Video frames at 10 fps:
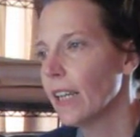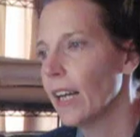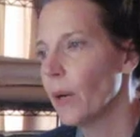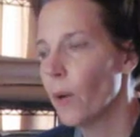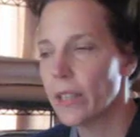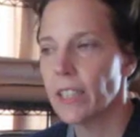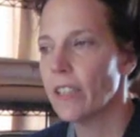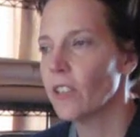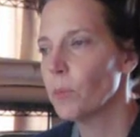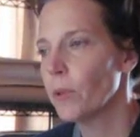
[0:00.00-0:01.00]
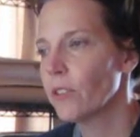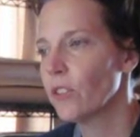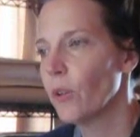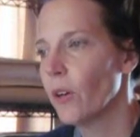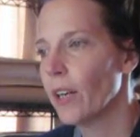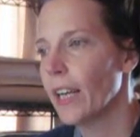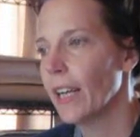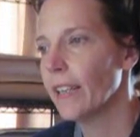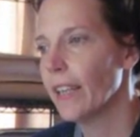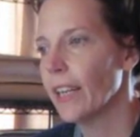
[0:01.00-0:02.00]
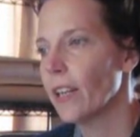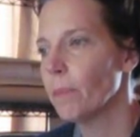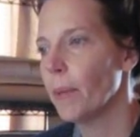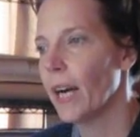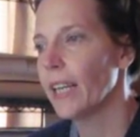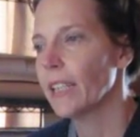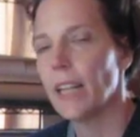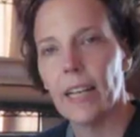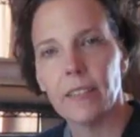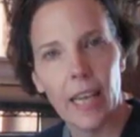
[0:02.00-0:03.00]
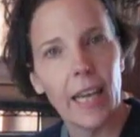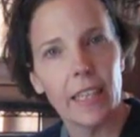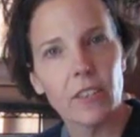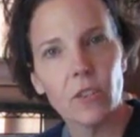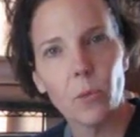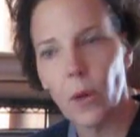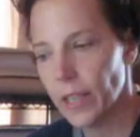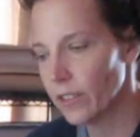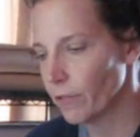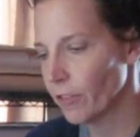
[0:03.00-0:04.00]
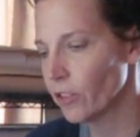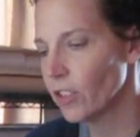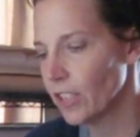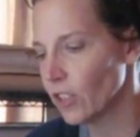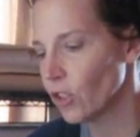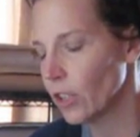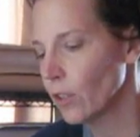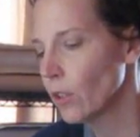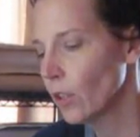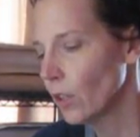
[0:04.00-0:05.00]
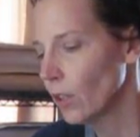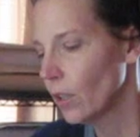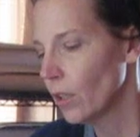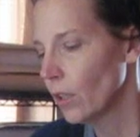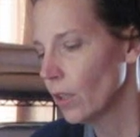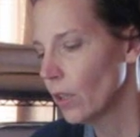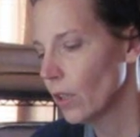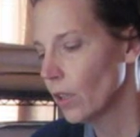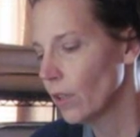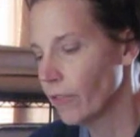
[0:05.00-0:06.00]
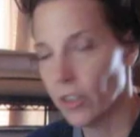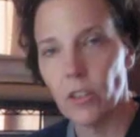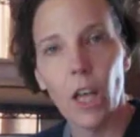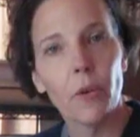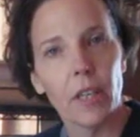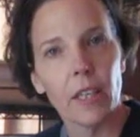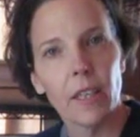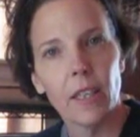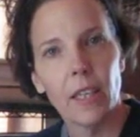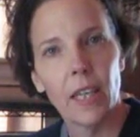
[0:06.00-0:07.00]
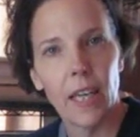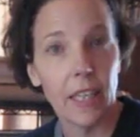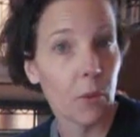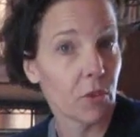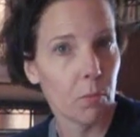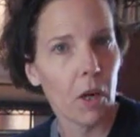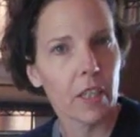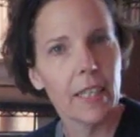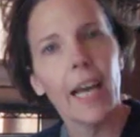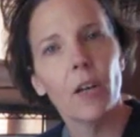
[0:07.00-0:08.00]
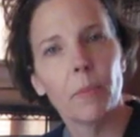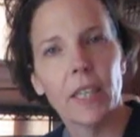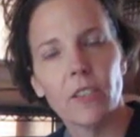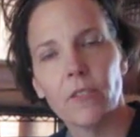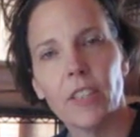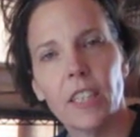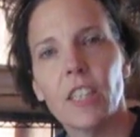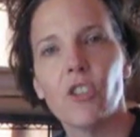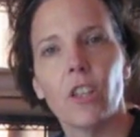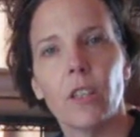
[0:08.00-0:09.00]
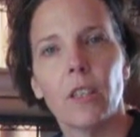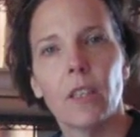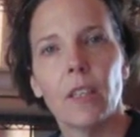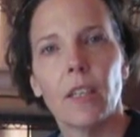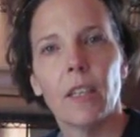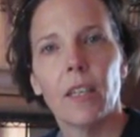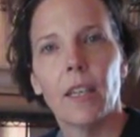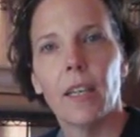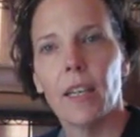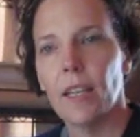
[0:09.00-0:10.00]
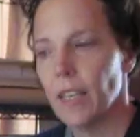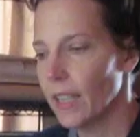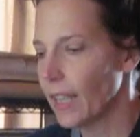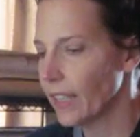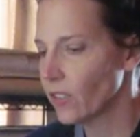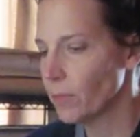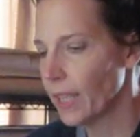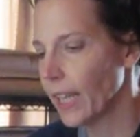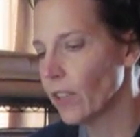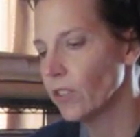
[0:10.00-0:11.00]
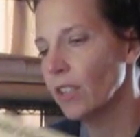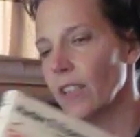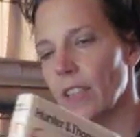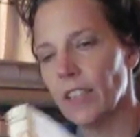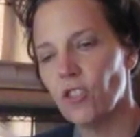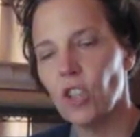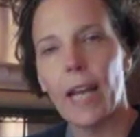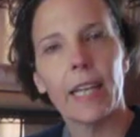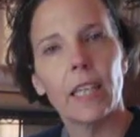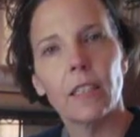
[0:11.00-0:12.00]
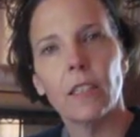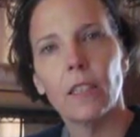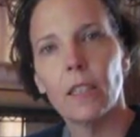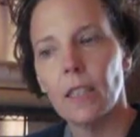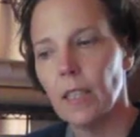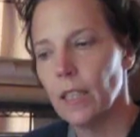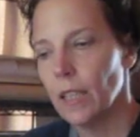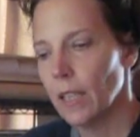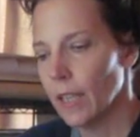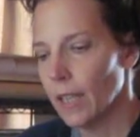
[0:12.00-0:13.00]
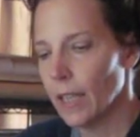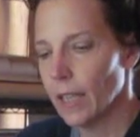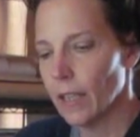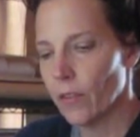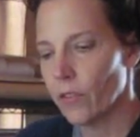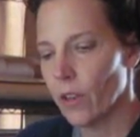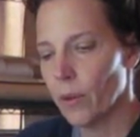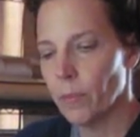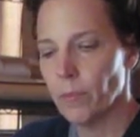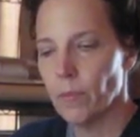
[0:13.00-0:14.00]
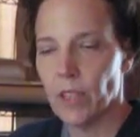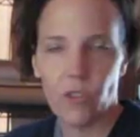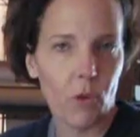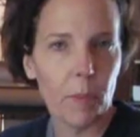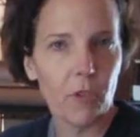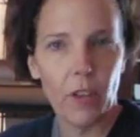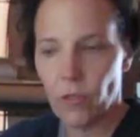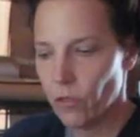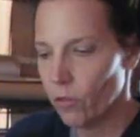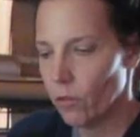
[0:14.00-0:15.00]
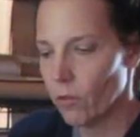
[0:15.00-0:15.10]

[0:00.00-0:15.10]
I walked into this bookstore, and there behind a glass case was a first edition Fear and Loathing, and it was marked down because of condition. It had some tears in the dust jacket and some inscriptions